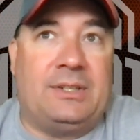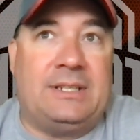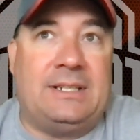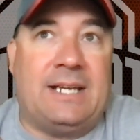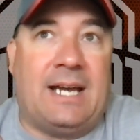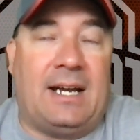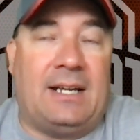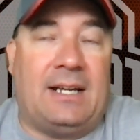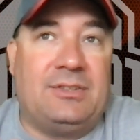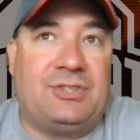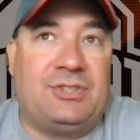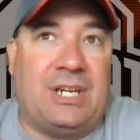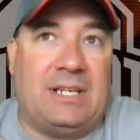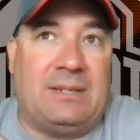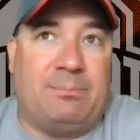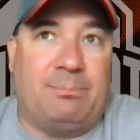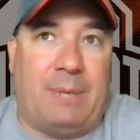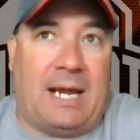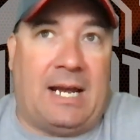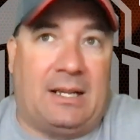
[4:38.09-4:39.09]
He got
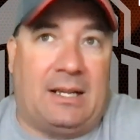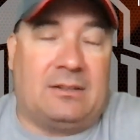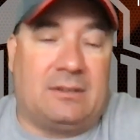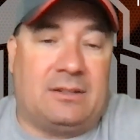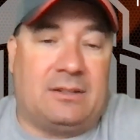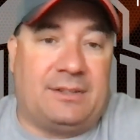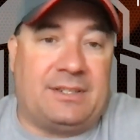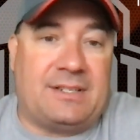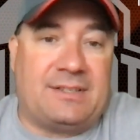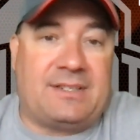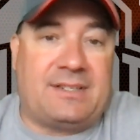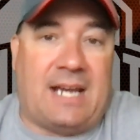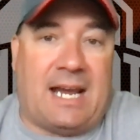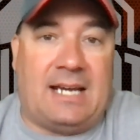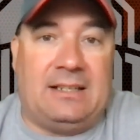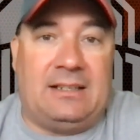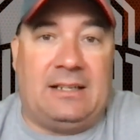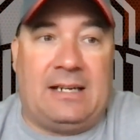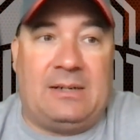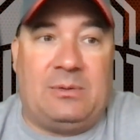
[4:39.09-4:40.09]
Jaden Ballard on the
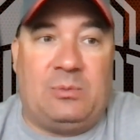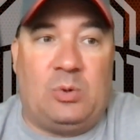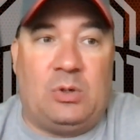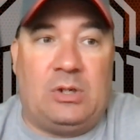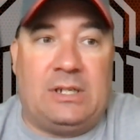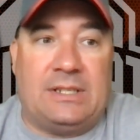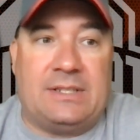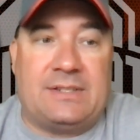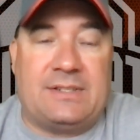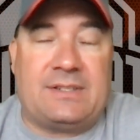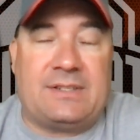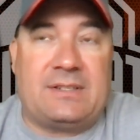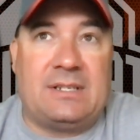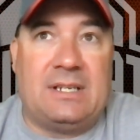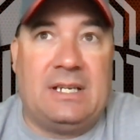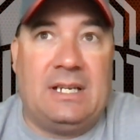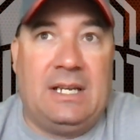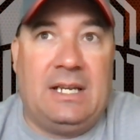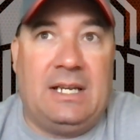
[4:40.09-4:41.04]
sideline once.